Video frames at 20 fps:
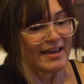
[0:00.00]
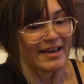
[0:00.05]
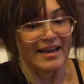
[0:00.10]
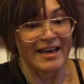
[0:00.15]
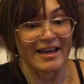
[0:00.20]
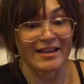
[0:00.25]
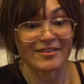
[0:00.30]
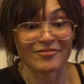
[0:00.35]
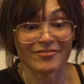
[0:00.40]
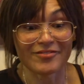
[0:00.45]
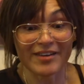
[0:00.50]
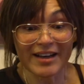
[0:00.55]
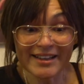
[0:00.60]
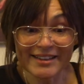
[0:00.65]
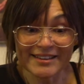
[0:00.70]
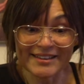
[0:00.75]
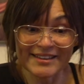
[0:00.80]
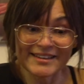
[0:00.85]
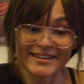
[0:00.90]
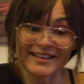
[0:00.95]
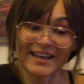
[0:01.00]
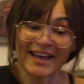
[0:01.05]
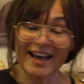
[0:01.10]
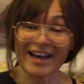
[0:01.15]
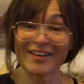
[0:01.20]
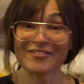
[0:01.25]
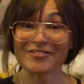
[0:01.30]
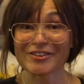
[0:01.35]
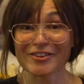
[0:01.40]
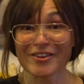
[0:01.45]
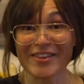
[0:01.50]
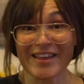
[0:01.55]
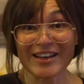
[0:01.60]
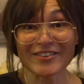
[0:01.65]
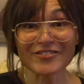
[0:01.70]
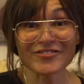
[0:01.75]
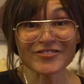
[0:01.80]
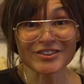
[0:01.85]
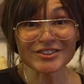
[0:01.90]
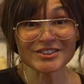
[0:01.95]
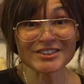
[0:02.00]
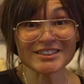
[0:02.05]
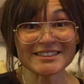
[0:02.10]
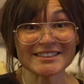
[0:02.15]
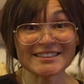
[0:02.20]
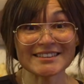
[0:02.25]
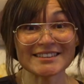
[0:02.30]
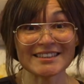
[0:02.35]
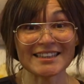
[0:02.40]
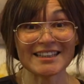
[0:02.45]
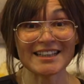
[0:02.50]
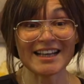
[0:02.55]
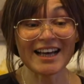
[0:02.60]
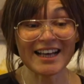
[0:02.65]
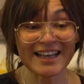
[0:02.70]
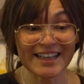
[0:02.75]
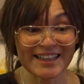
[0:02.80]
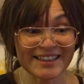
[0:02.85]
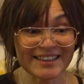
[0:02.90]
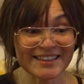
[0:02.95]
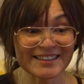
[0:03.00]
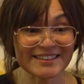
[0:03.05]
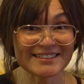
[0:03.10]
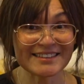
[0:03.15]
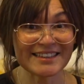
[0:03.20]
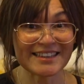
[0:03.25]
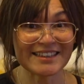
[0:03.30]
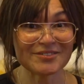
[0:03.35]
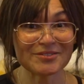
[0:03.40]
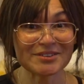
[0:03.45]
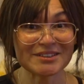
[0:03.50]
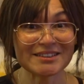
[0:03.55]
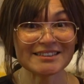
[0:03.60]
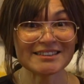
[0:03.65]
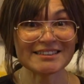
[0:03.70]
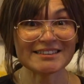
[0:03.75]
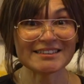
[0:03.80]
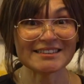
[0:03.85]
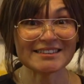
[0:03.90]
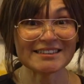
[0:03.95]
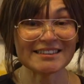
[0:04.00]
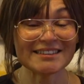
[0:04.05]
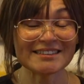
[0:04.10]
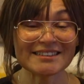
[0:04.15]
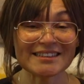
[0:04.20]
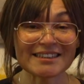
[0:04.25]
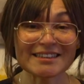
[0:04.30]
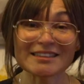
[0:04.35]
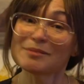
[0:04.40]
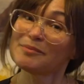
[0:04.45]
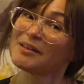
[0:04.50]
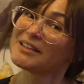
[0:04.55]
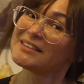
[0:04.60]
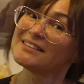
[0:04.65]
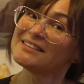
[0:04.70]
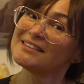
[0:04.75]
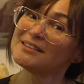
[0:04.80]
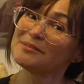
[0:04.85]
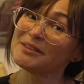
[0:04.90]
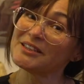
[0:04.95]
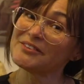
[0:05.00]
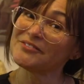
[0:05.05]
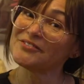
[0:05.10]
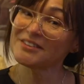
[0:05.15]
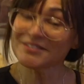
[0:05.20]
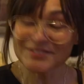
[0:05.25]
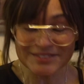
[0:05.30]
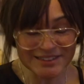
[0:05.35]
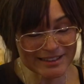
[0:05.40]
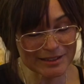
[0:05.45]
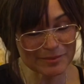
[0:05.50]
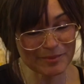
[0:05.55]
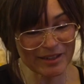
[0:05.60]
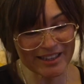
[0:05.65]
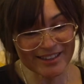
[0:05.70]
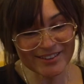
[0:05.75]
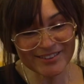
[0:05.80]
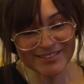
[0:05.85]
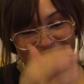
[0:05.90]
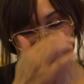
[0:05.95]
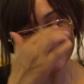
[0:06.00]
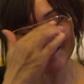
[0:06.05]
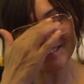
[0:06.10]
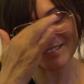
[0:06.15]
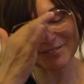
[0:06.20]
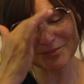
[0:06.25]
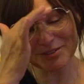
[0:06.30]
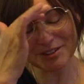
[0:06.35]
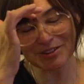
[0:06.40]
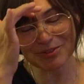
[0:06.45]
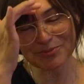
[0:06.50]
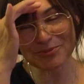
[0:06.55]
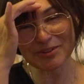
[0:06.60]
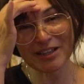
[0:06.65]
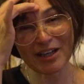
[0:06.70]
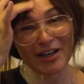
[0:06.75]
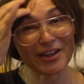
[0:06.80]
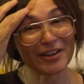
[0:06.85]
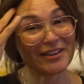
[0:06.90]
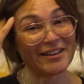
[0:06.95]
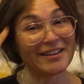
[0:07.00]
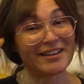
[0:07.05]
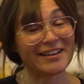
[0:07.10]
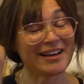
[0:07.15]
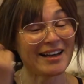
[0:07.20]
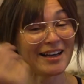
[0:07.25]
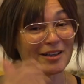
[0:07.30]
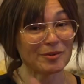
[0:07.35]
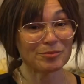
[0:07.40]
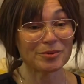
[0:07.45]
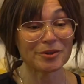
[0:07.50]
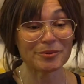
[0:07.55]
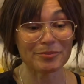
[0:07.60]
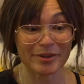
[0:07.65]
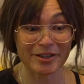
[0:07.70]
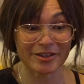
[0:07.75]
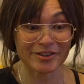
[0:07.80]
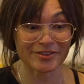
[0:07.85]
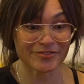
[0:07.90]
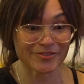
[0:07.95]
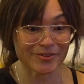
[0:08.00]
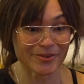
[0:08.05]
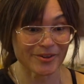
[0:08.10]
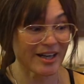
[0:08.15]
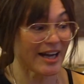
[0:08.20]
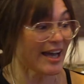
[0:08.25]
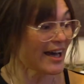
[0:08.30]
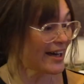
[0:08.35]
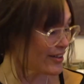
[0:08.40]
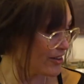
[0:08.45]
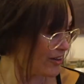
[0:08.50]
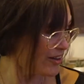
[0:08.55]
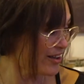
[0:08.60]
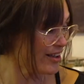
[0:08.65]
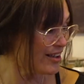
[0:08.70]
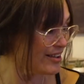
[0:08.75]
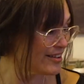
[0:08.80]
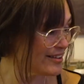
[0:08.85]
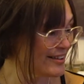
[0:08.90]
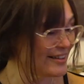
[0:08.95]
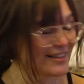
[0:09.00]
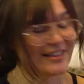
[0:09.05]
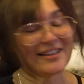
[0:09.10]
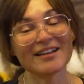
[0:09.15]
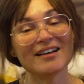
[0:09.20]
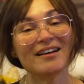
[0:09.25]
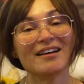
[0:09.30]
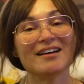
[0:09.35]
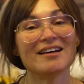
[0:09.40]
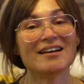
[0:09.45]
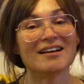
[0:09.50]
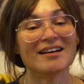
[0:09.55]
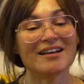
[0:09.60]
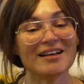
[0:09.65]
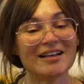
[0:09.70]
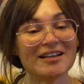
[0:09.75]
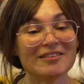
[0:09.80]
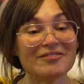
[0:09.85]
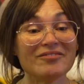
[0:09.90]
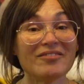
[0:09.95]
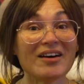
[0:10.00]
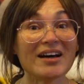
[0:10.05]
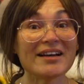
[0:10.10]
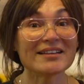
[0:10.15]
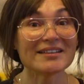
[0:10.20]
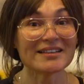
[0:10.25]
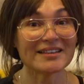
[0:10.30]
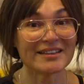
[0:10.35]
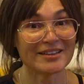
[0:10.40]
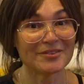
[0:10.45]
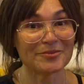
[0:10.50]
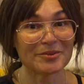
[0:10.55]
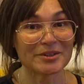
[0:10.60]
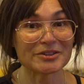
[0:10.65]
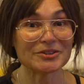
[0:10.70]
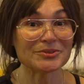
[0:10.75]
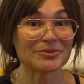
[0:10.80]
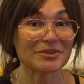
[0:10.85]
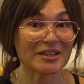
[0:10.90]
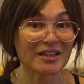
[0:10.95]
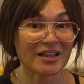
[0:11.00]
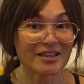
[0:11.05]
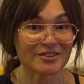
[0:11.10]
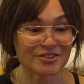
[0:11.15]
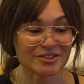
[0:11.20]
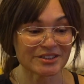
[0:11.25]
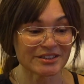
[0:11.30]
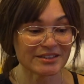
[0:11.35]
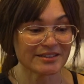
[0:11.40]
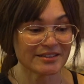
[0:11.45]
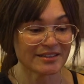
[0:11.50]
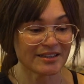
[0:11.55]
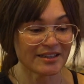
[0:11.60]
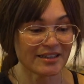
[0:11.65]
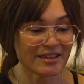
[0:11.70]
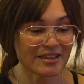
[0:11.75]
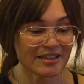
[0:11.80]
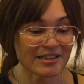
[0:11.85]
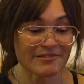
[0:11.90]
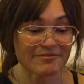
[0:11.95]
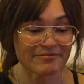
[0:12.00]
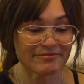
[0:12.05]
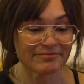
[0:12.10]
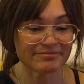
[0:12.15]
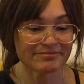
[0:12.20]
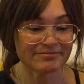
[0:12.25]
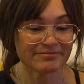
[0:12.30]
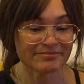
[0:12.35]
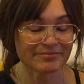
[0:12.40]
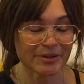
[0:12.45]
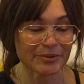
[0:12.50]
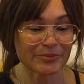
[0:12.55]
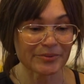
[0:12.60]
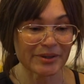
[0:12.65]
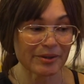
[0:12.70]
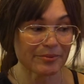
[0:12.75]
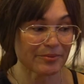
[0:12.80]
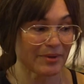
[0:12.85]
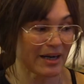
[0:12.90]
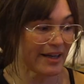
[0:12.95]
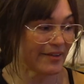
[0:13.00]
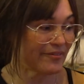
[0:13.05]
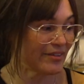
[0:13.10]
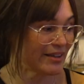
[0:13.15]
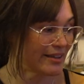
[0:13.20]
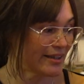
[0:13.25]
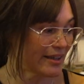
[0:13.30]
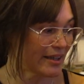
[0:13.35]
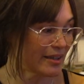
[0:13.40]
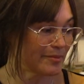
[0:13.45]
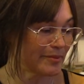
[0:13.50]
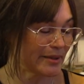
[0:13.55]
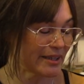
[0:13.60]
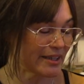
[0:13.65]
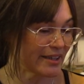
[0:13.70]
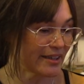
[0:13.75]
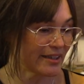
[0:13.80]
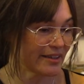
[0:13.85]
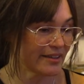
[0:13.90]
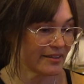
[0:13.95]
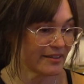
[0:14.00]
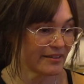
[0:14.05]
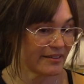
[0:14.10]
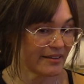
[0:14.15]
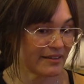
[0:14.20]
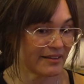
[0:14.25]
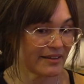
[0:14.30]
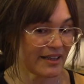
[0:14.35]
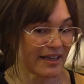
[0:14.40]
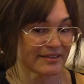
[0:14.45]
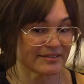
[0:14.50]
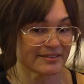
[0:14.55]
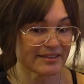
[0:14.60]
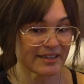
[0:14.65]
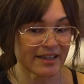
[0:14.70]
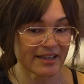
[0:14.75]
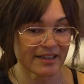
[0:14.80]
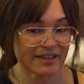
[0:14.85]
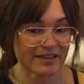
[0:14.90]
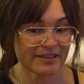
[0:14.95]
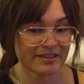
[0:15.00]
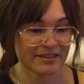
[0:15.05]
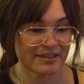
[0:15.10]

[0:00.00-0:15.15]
And finally, after that first hiking day, which is expected to be 15 miles, which we are not prepared for at all, finally, we're doing laundry when we arrive at the albergue that day.